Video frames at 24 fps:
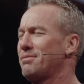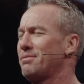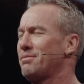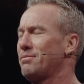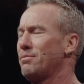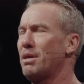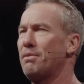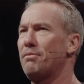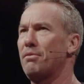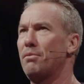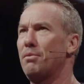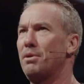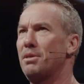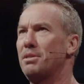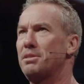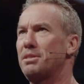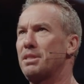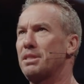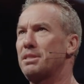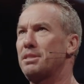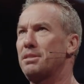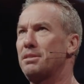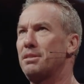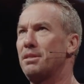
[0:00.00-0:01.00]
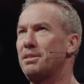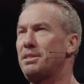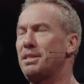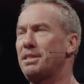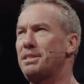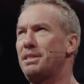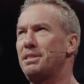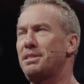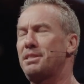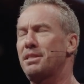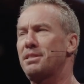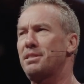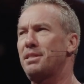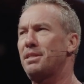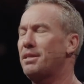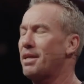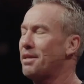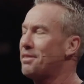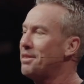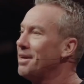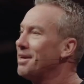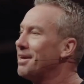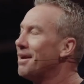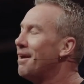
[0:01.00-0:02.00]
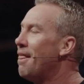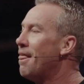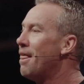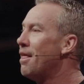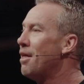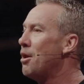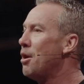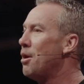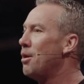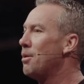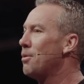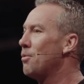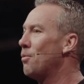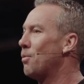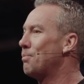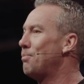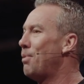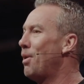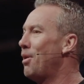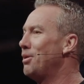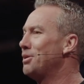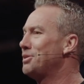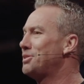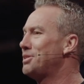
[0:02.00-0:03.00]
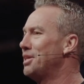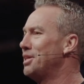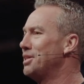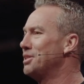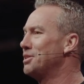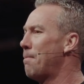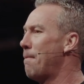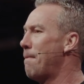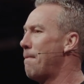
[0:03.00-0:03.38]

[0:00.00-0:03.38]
whatever it was, 16, I think, where Paul says,